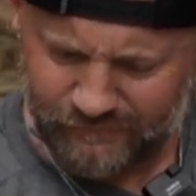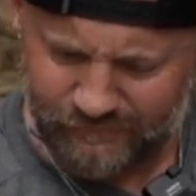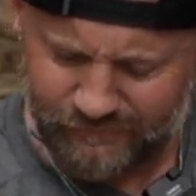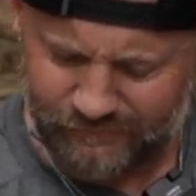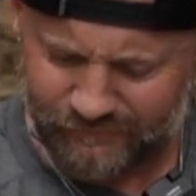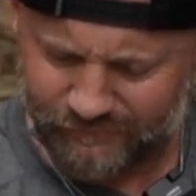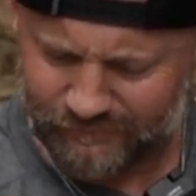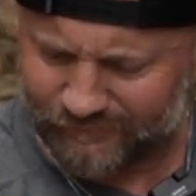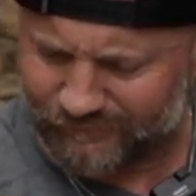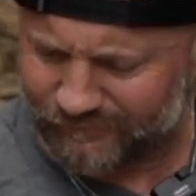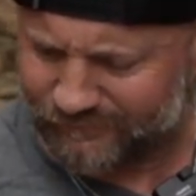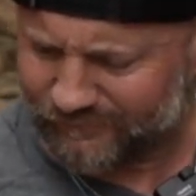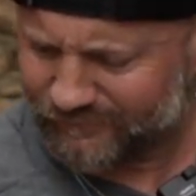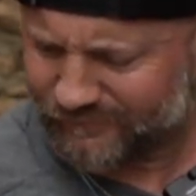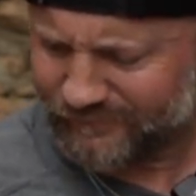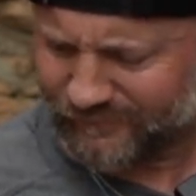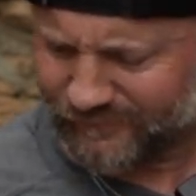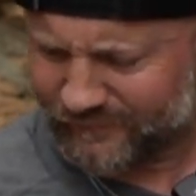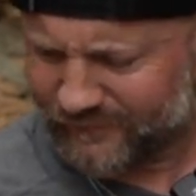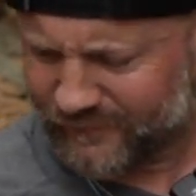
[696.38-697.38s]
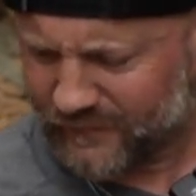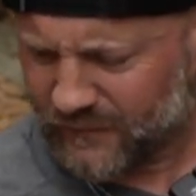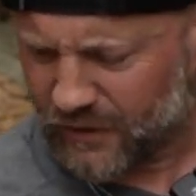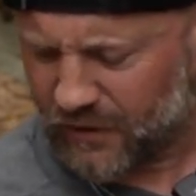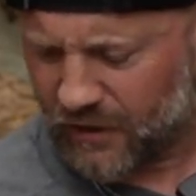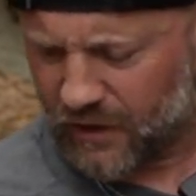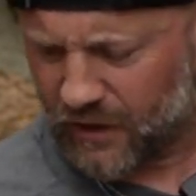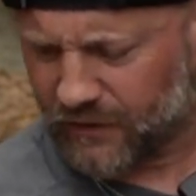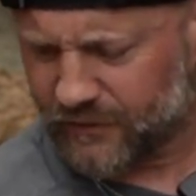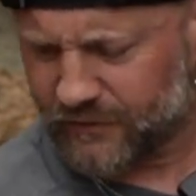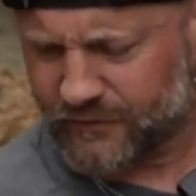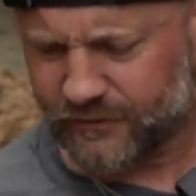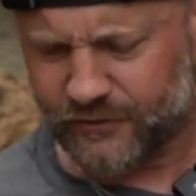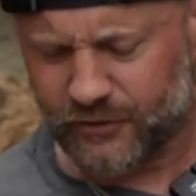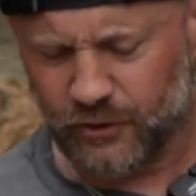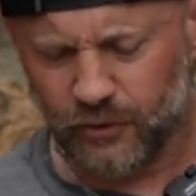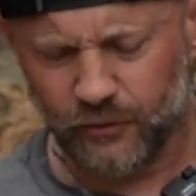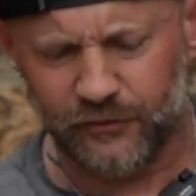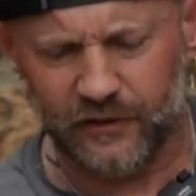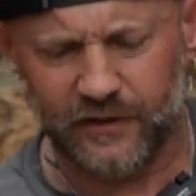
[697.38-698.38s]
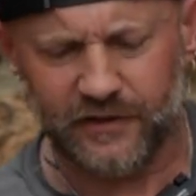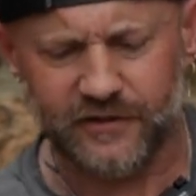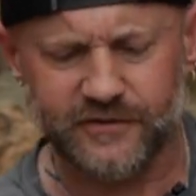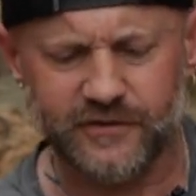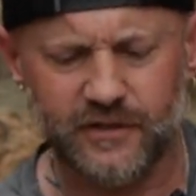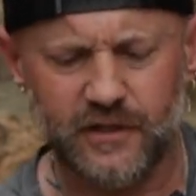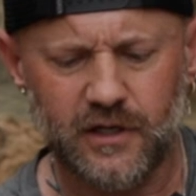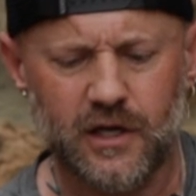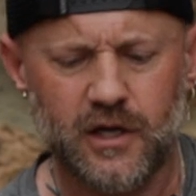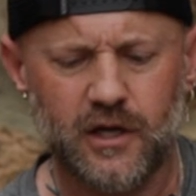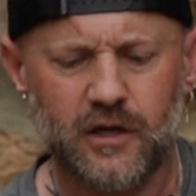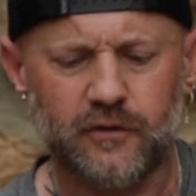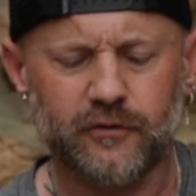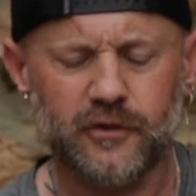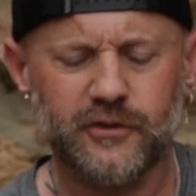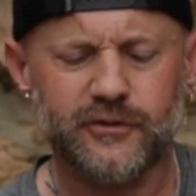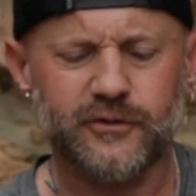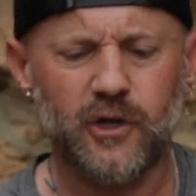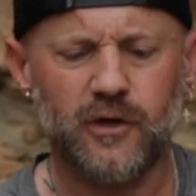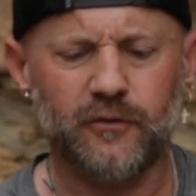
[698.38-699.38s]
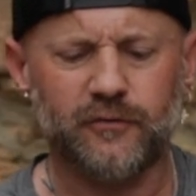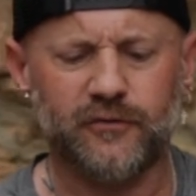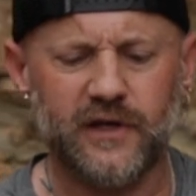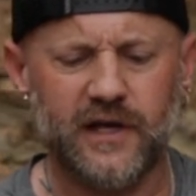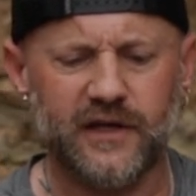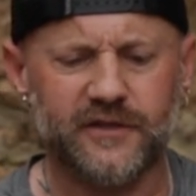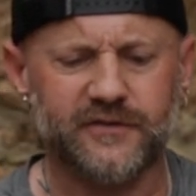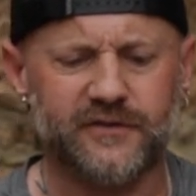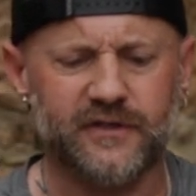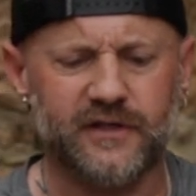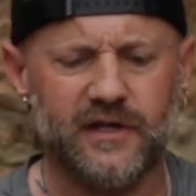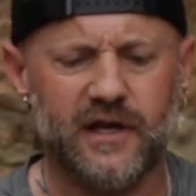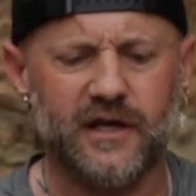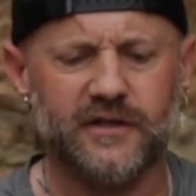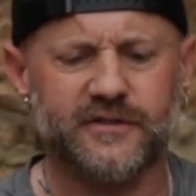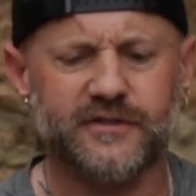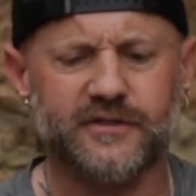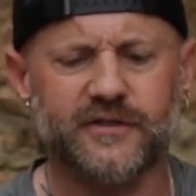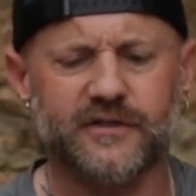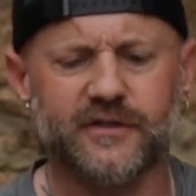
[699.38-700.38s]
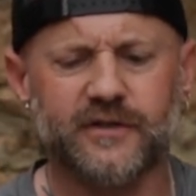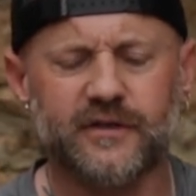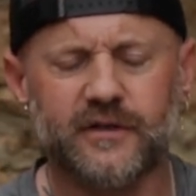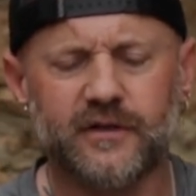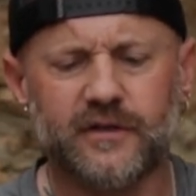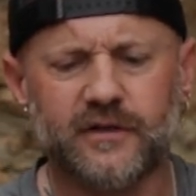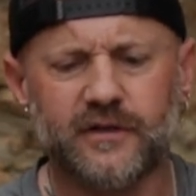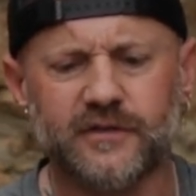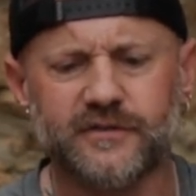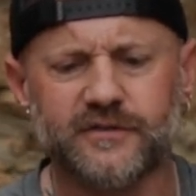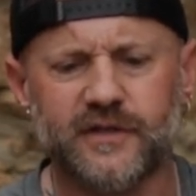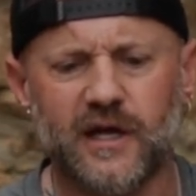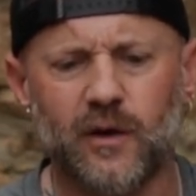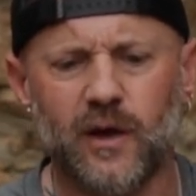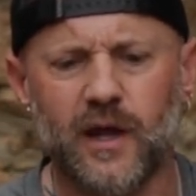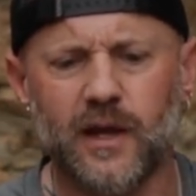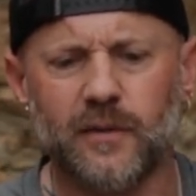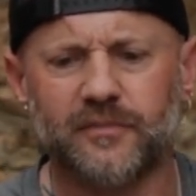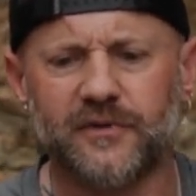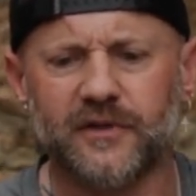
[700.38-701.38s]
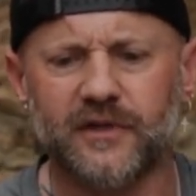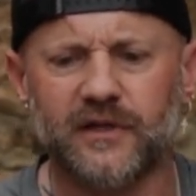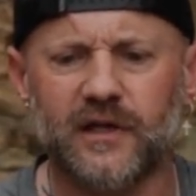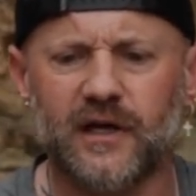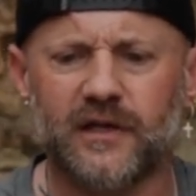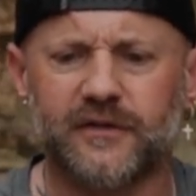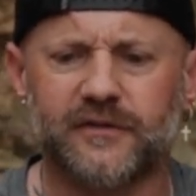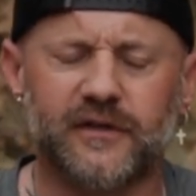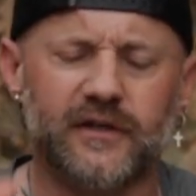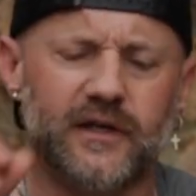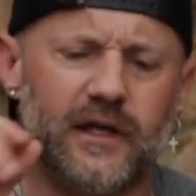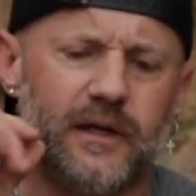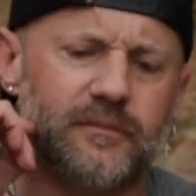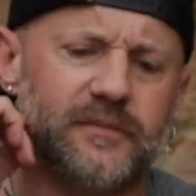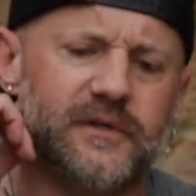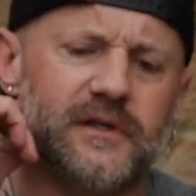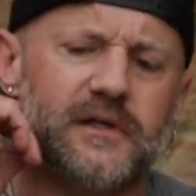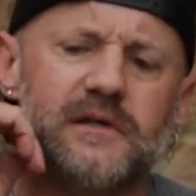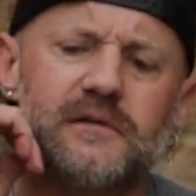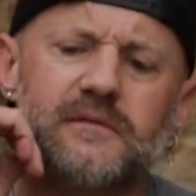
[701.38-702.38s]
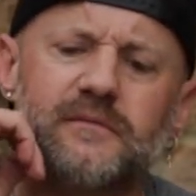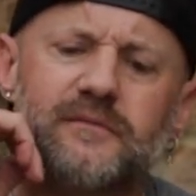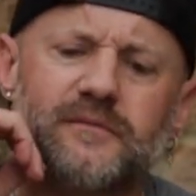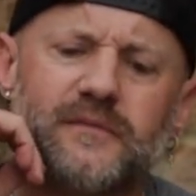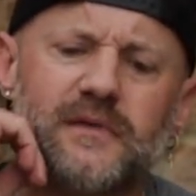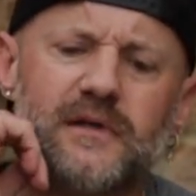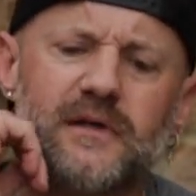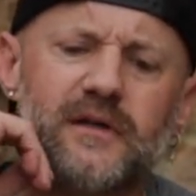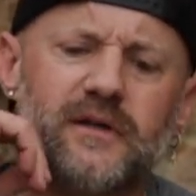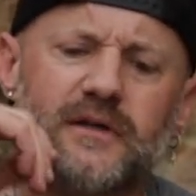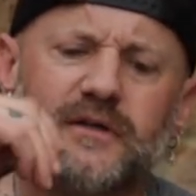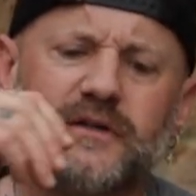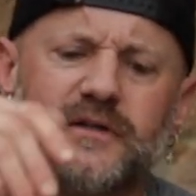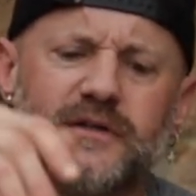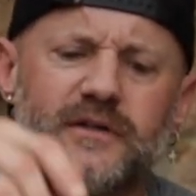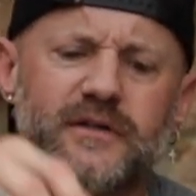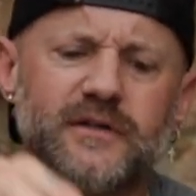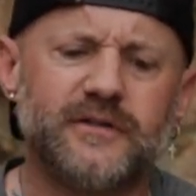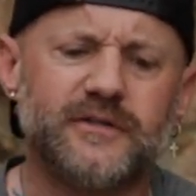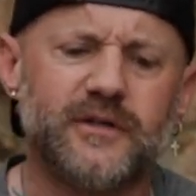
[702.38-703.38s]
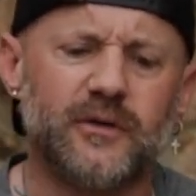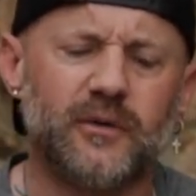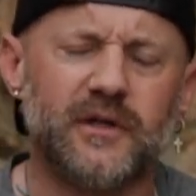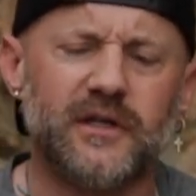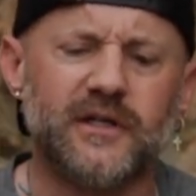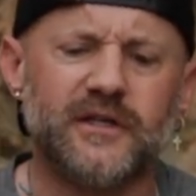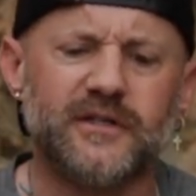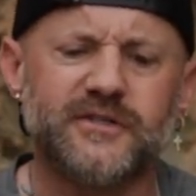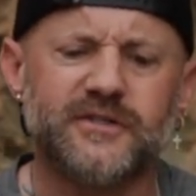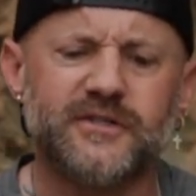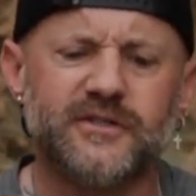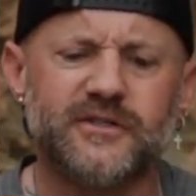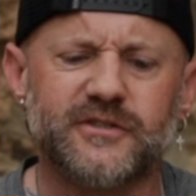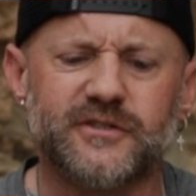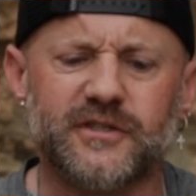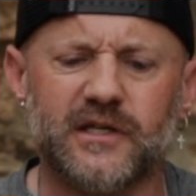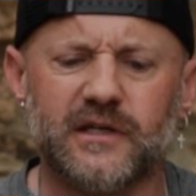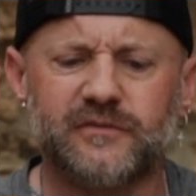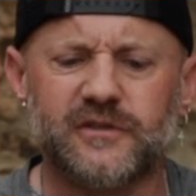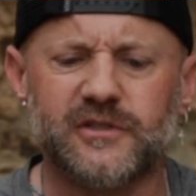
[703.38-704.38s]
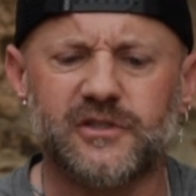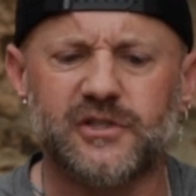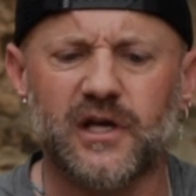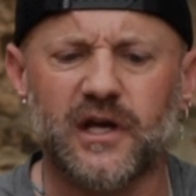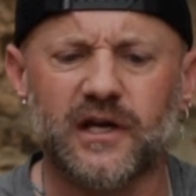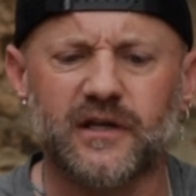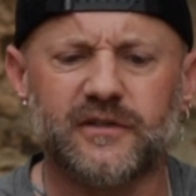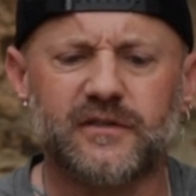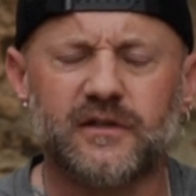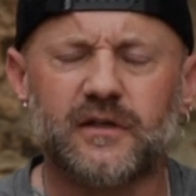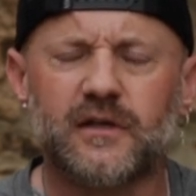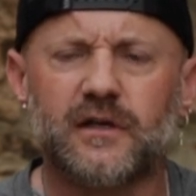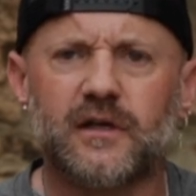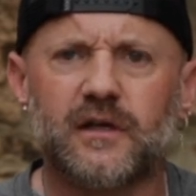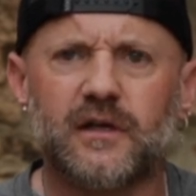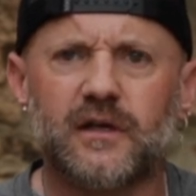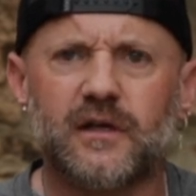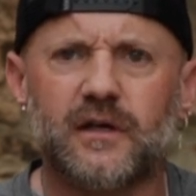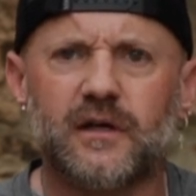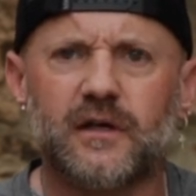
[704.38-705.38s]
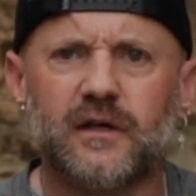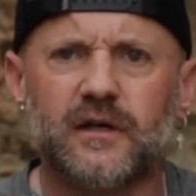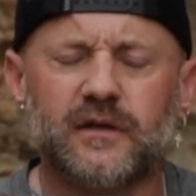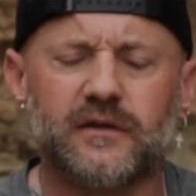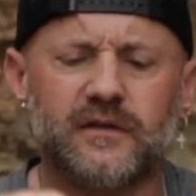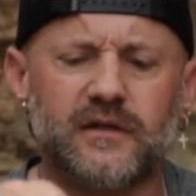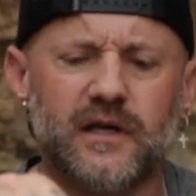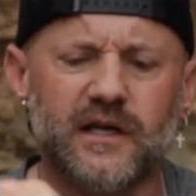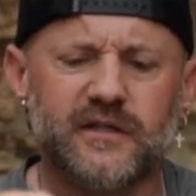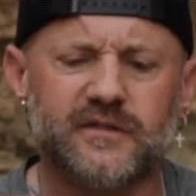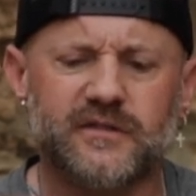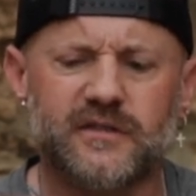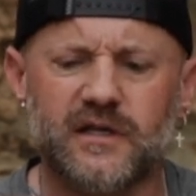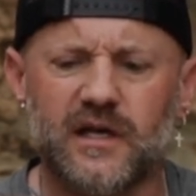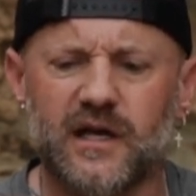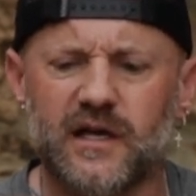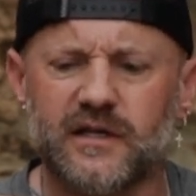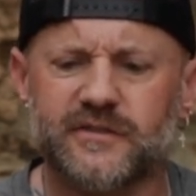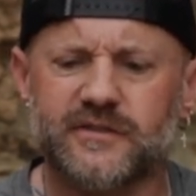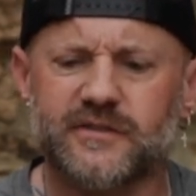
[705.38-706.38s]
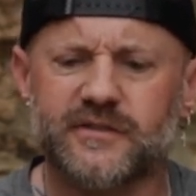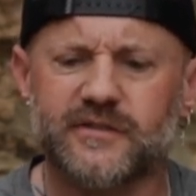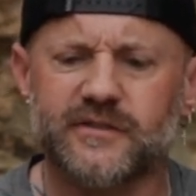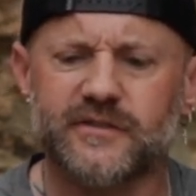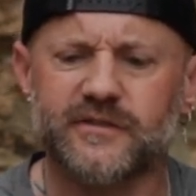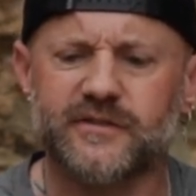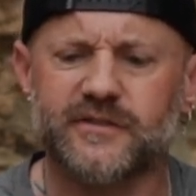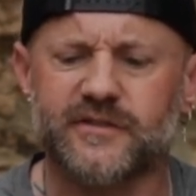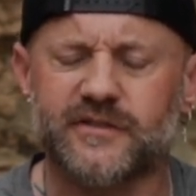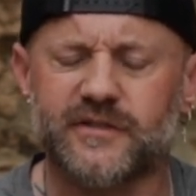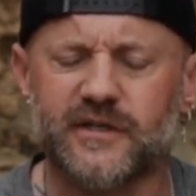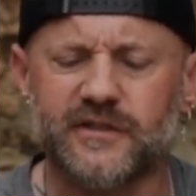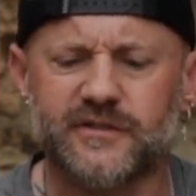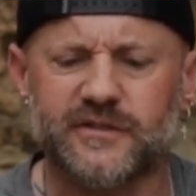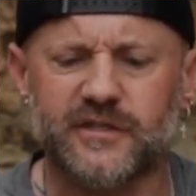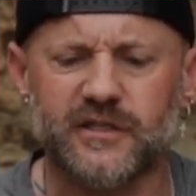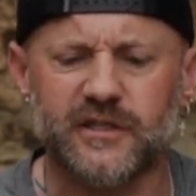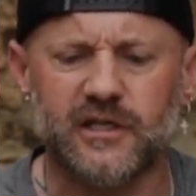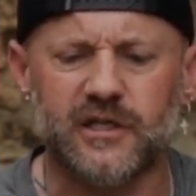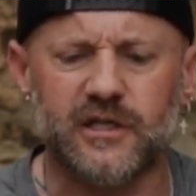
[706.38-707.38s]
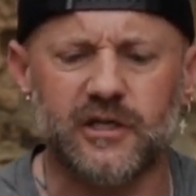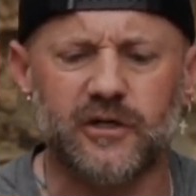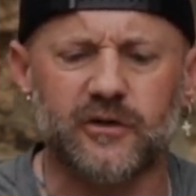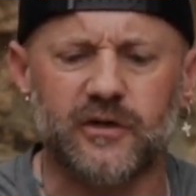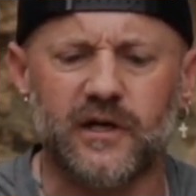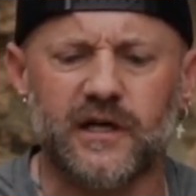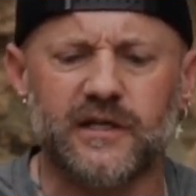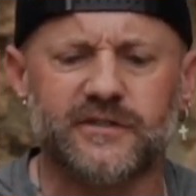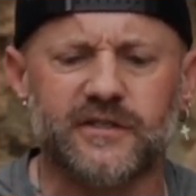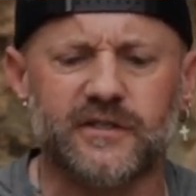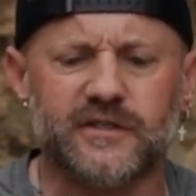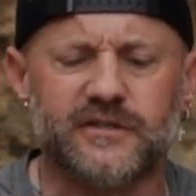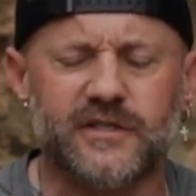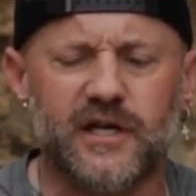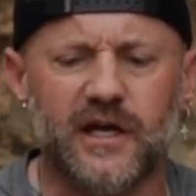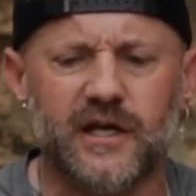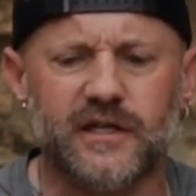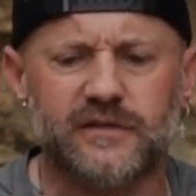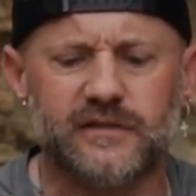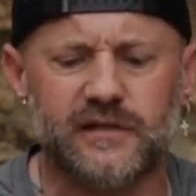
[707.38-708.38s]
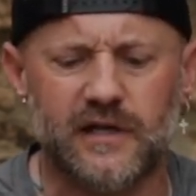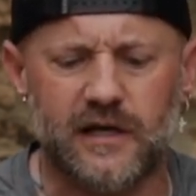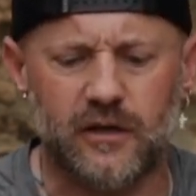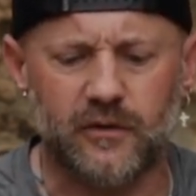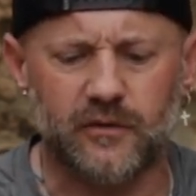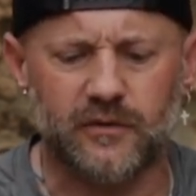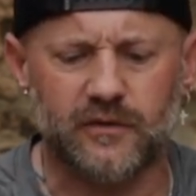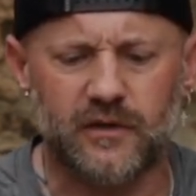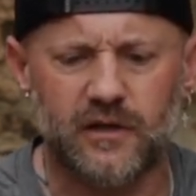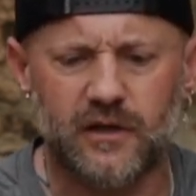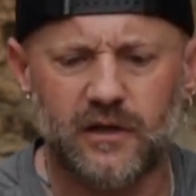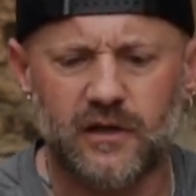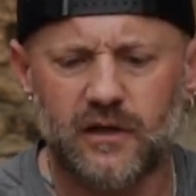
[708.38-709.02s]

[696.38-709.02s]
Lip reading: All right, two things. First off, the XDS is now empty. I did empty it, so it is safety checked. The XDS sits in here nice and tight down